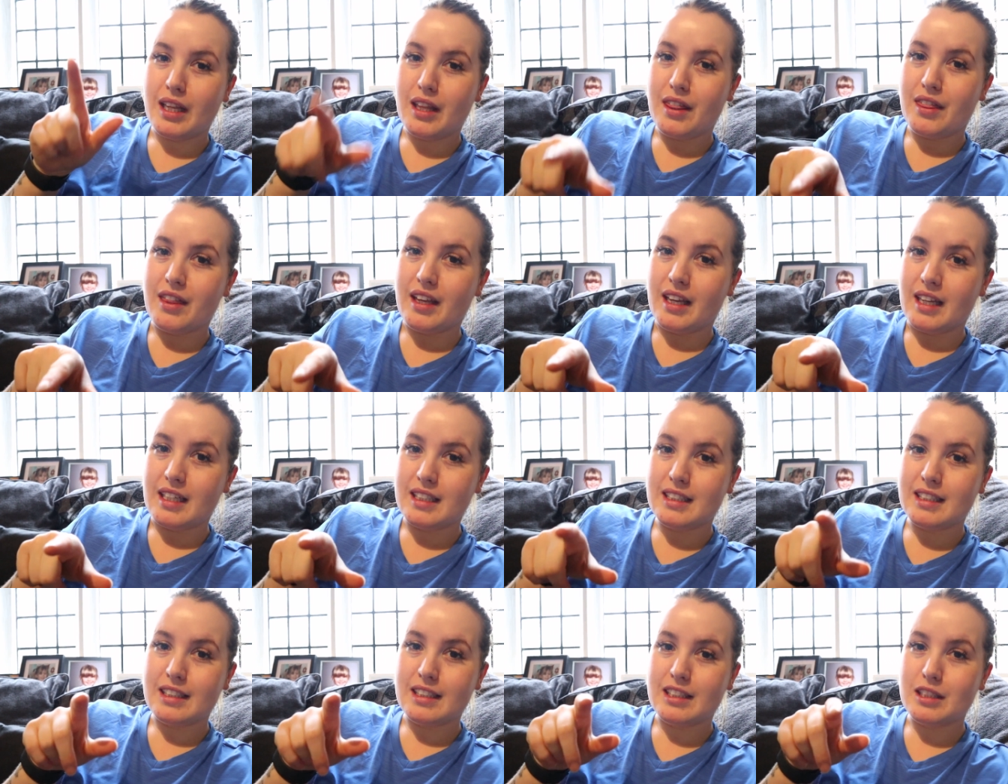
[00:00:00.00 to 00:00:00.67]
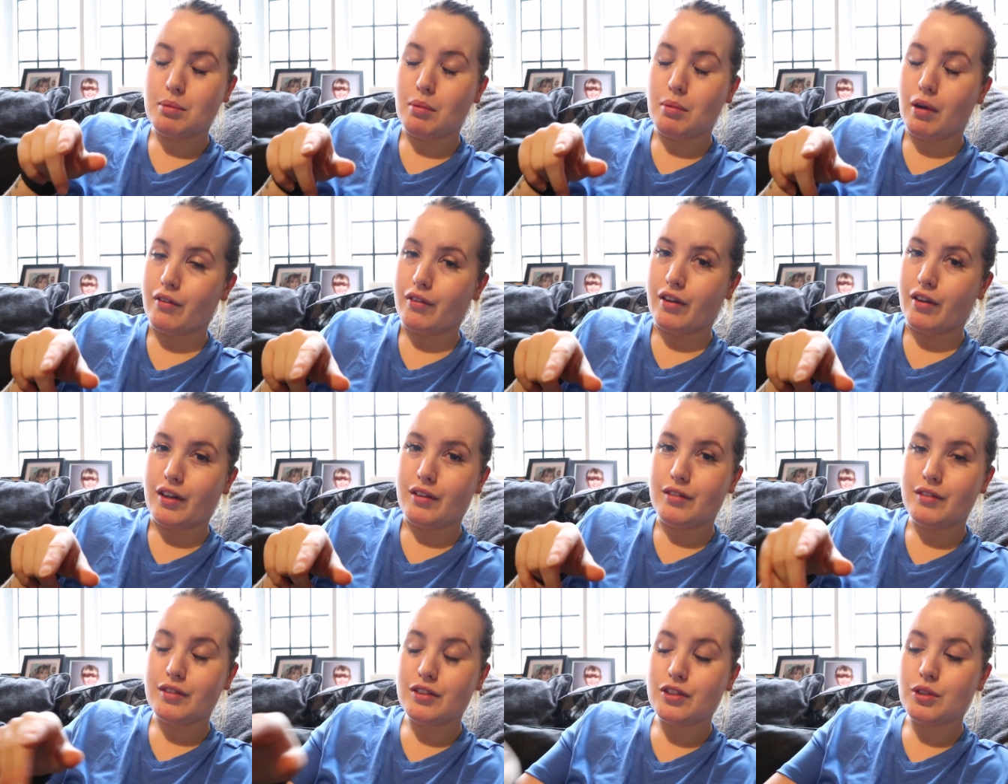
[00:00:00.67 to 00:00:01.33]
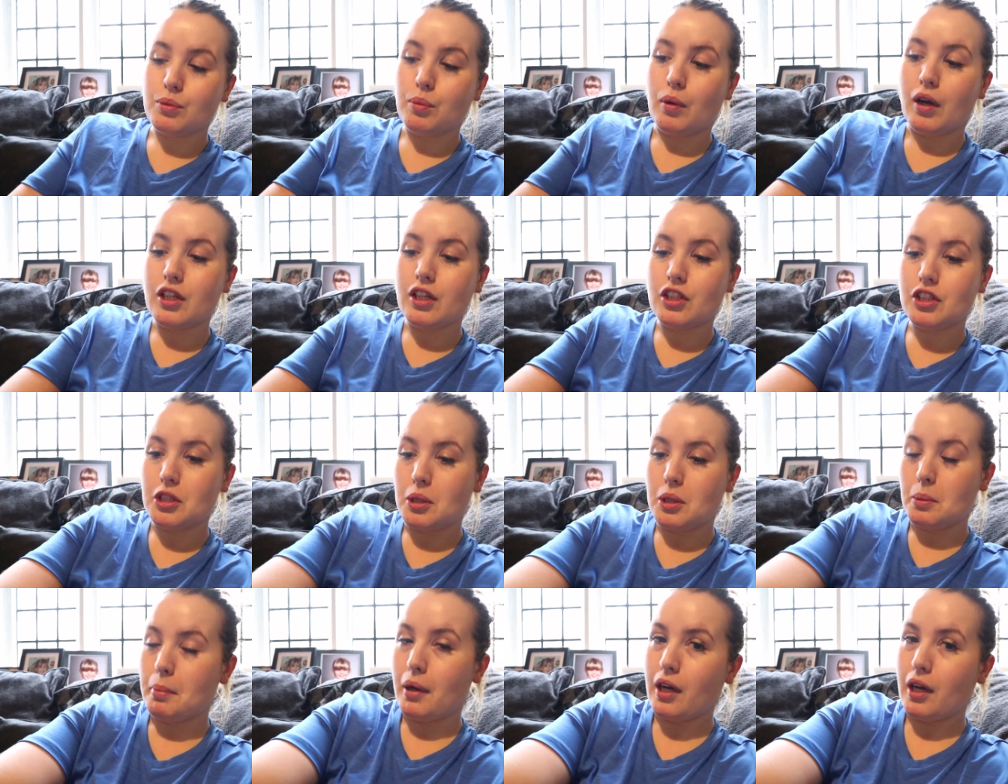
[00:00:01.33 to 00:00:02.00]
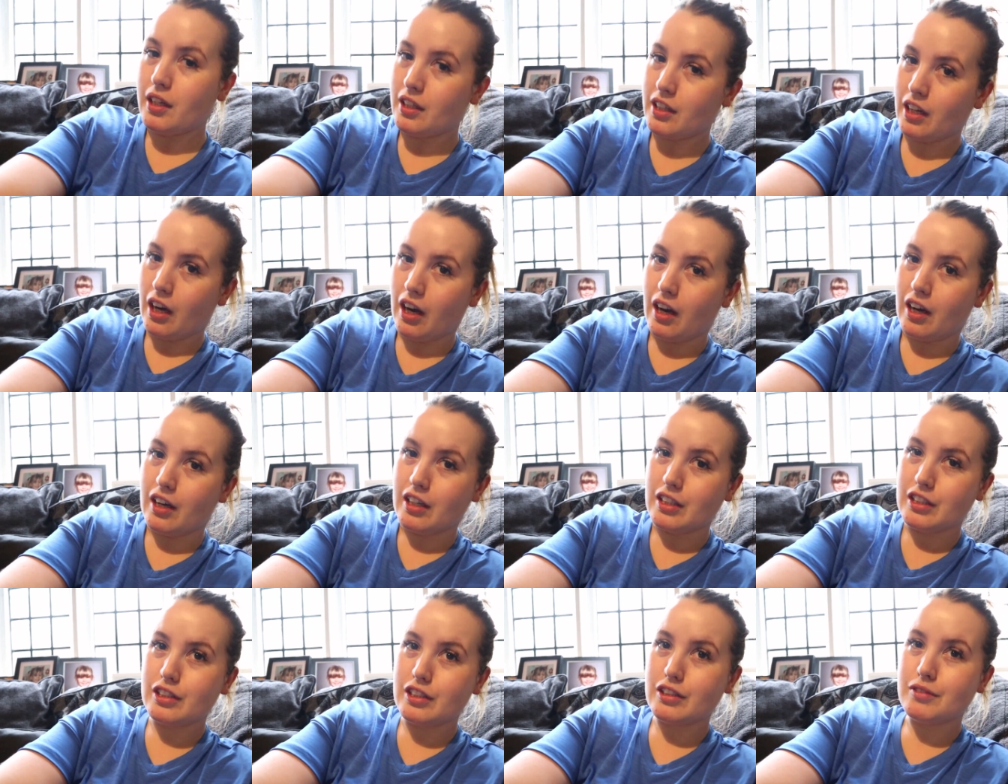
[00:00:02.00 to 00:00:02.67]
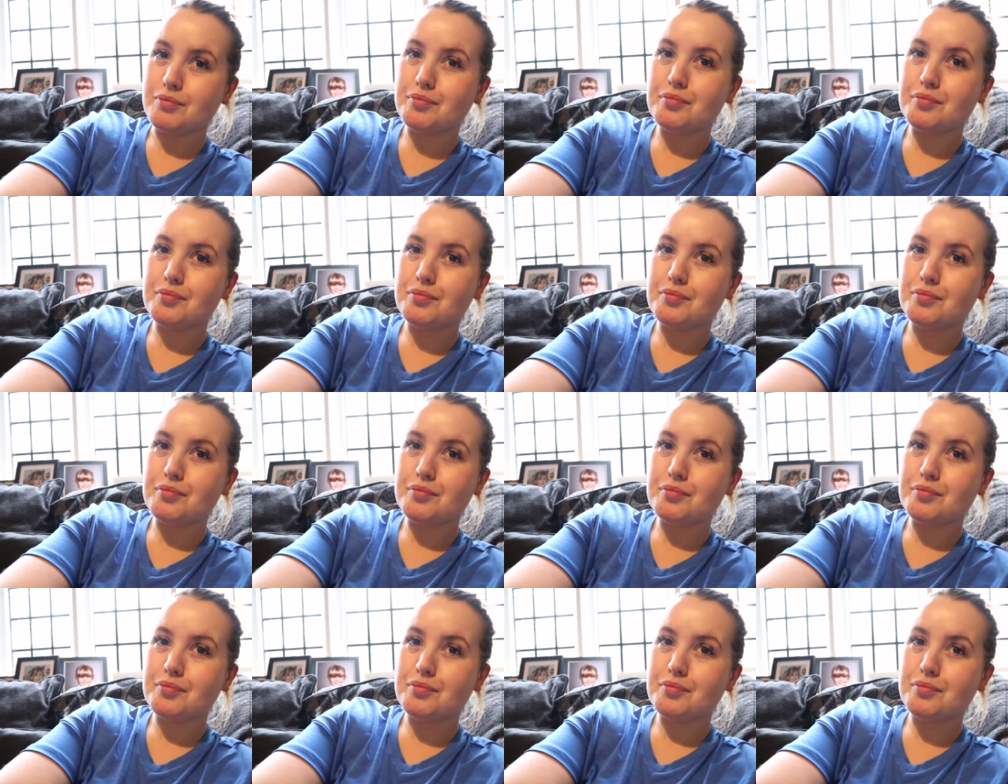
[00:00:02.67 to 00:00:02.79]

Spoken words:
a theatre tomorrow to watch The Bodyguard.